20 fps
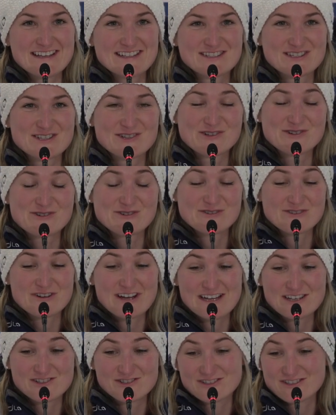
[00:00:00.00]
So
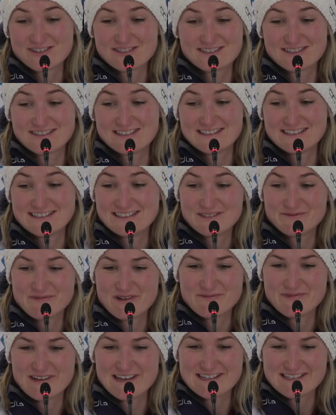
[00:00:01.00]
I just did
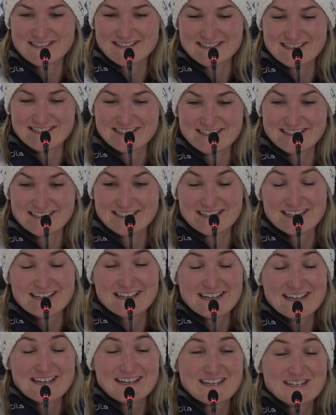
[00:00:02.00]
my best and
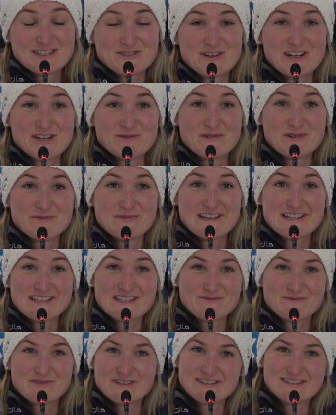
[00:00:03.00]
tried my
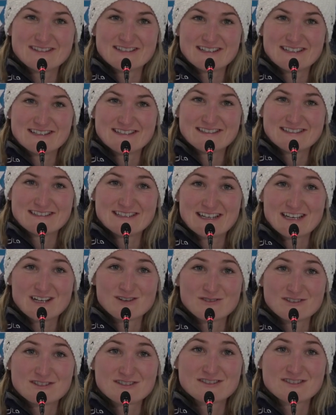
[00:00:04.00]
best. But
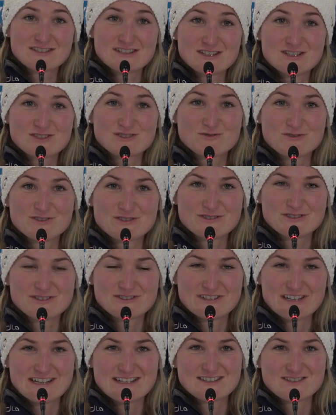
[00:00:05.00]
Tiril was stronger
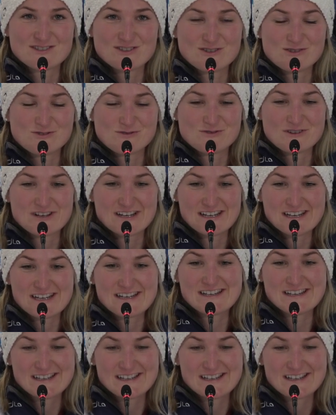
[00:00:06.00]
today. So,